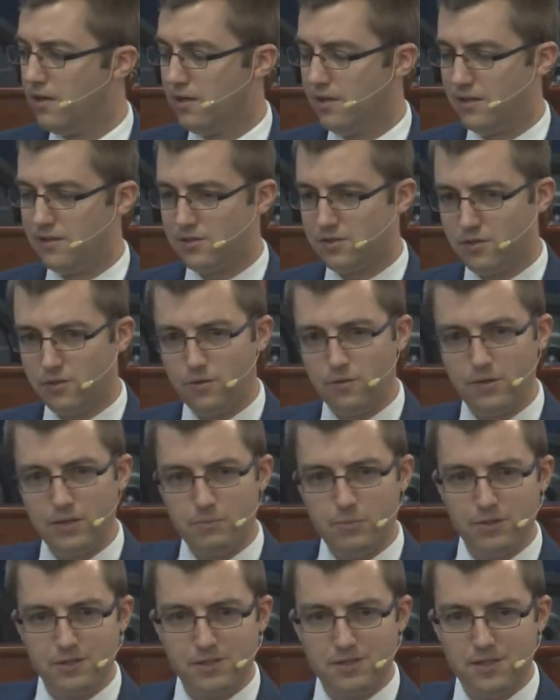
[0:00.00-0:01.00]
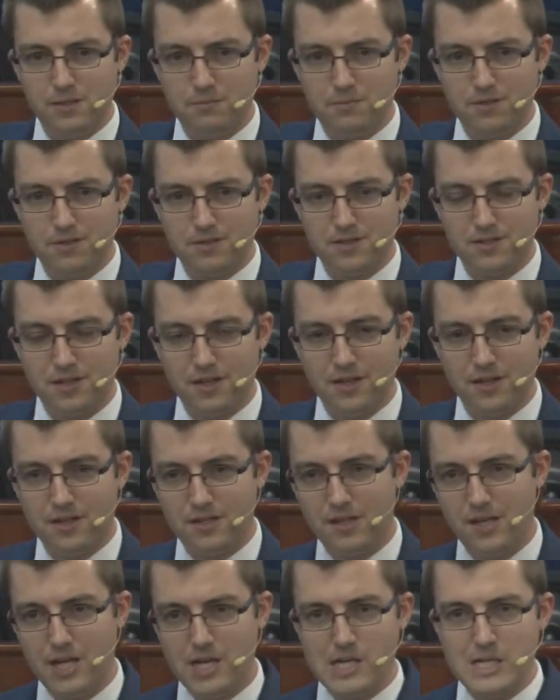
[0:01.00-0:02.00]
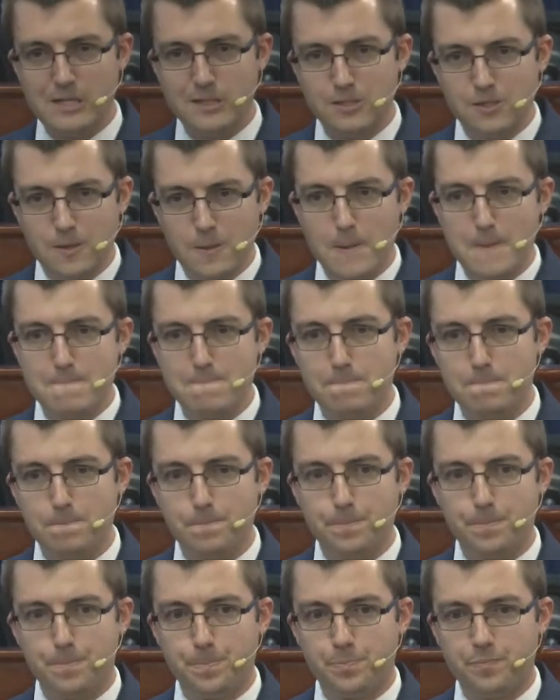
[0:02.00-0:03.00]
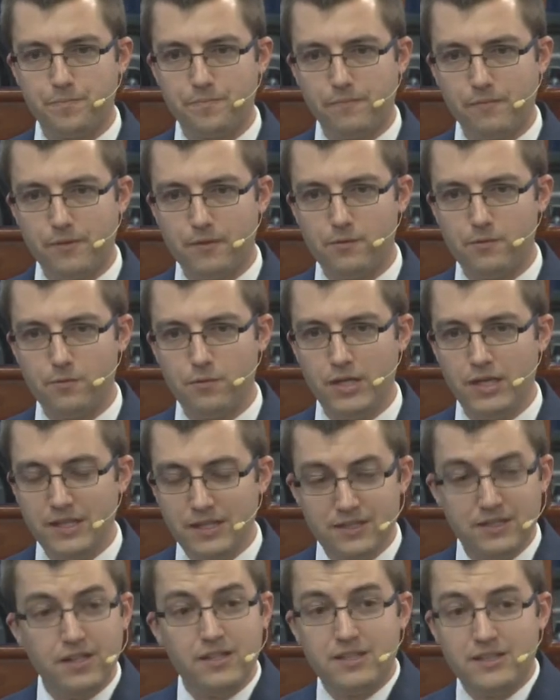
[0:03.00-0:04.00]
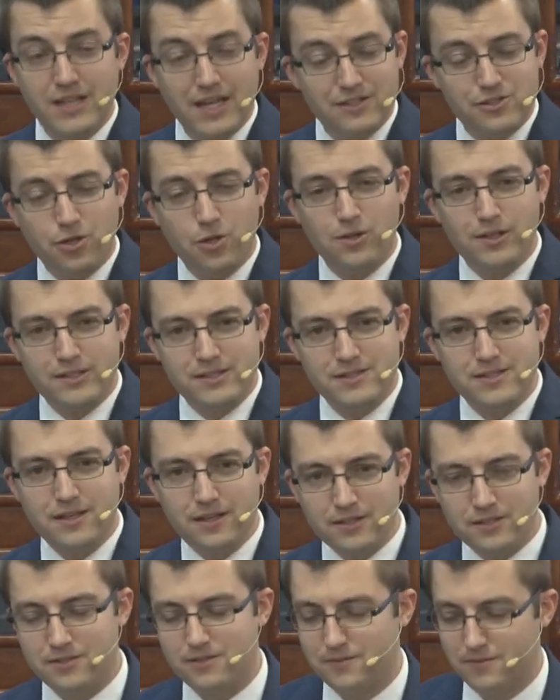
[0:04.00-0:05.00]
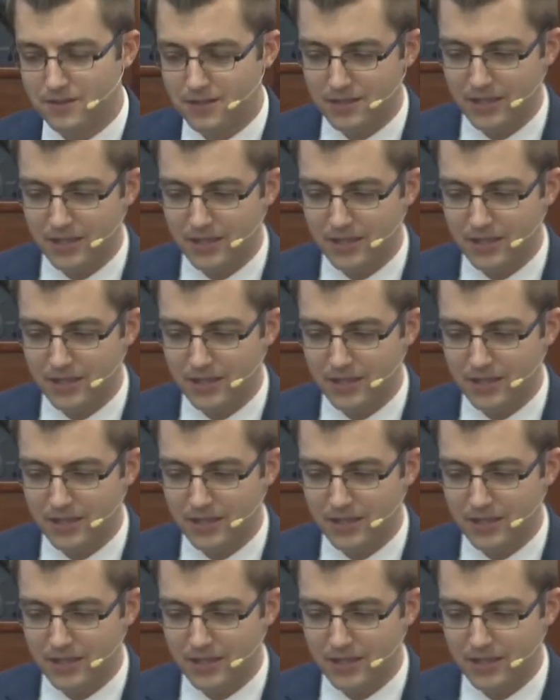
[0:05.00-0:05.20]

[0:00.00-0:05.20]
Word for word: And so he puts them to the side, and it does, that's all it says.